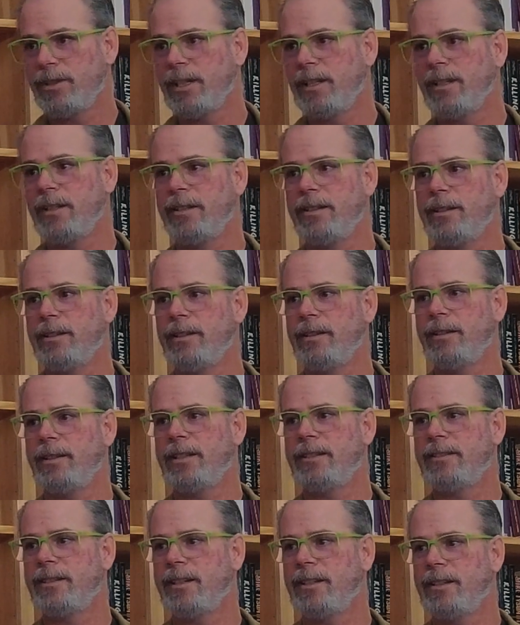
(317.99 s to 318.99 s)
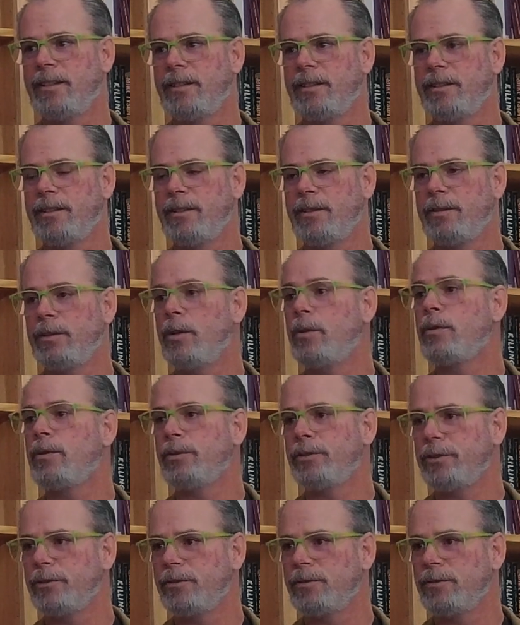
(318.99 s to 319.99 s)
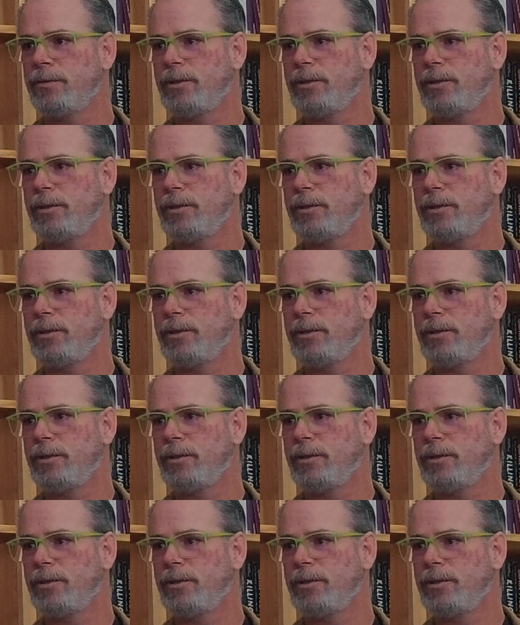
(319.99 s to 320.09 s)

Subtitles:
and let's say the local news,